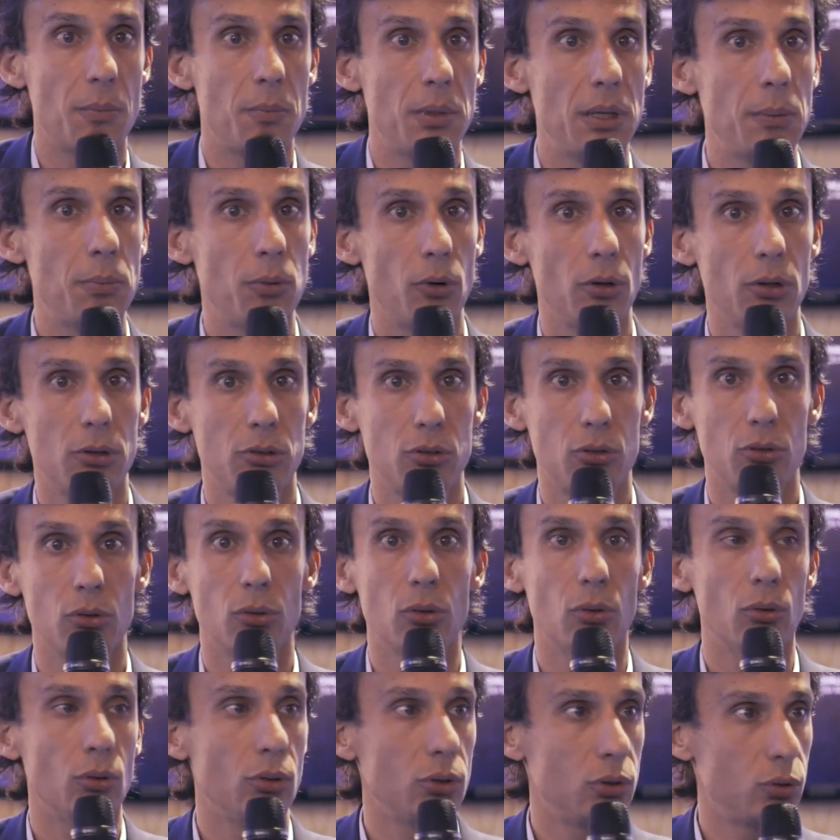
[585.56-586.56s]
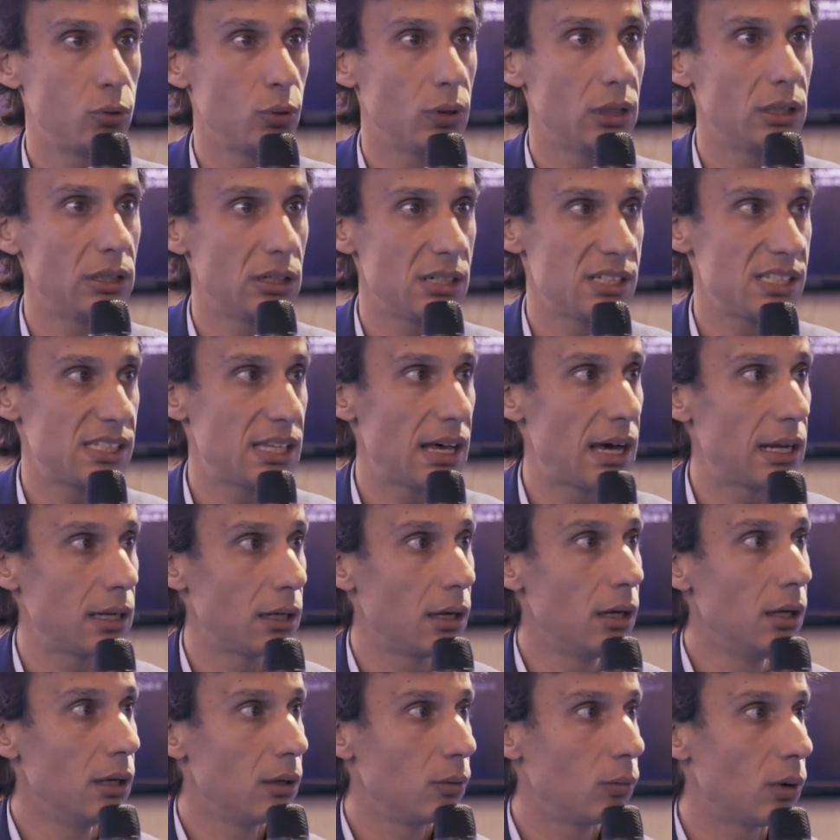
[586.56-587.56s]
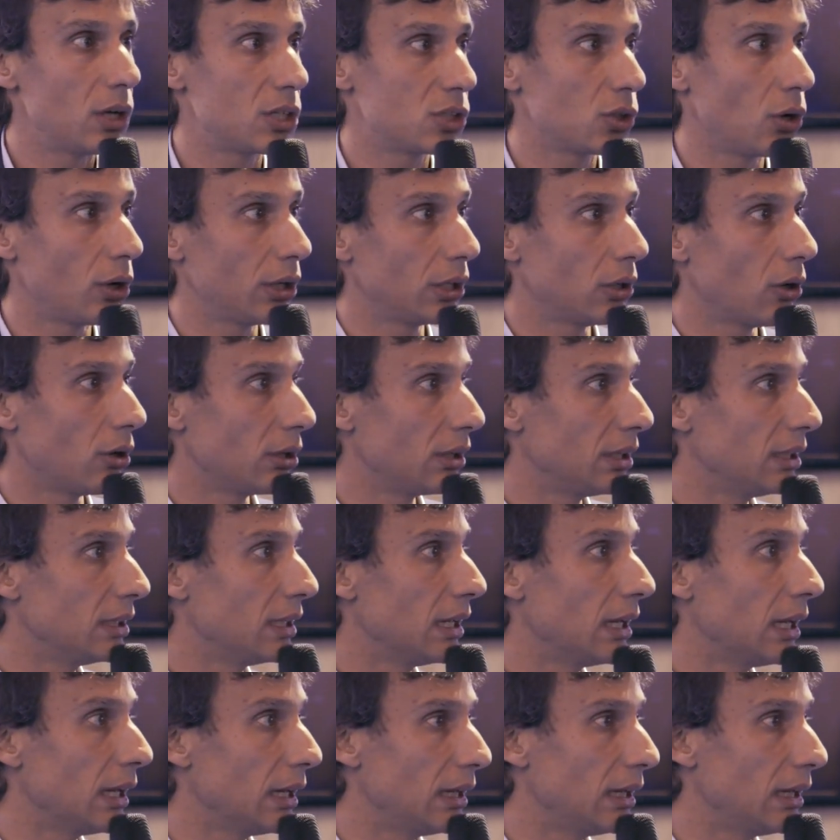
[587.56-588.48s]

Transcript: people to understand what's going on in